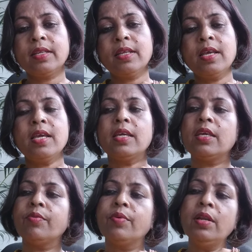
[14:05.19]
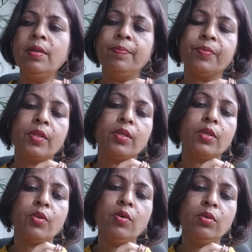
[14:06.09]
then he will
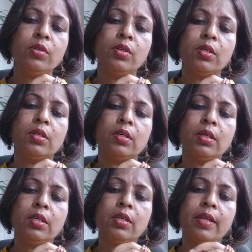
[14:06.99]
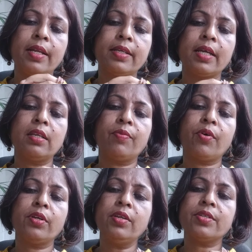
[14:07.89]
again entitled
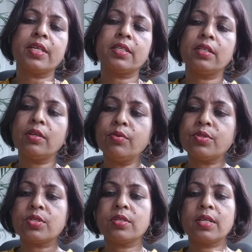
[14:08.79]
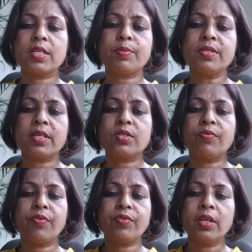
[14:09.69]
for the rejecting the goods as per section
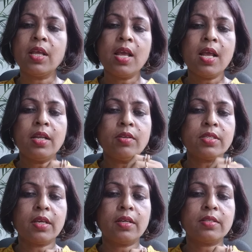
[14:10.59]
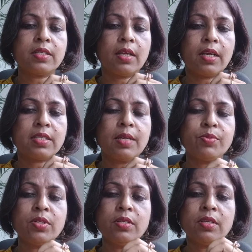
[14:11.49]
15. Now
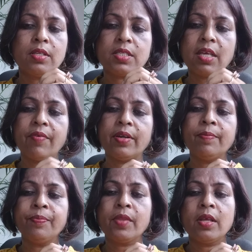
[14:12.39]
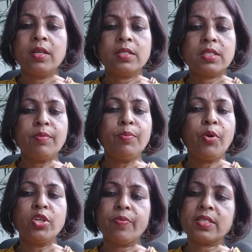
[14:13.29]
exceptions 7
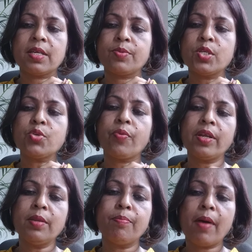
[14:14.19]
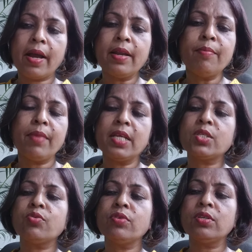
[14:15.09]
point of exceptions, where the buyer makes
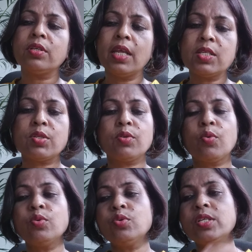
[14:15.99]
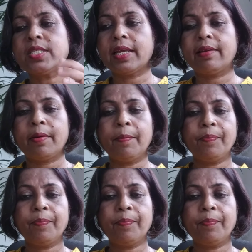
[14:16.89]
to next known to the seller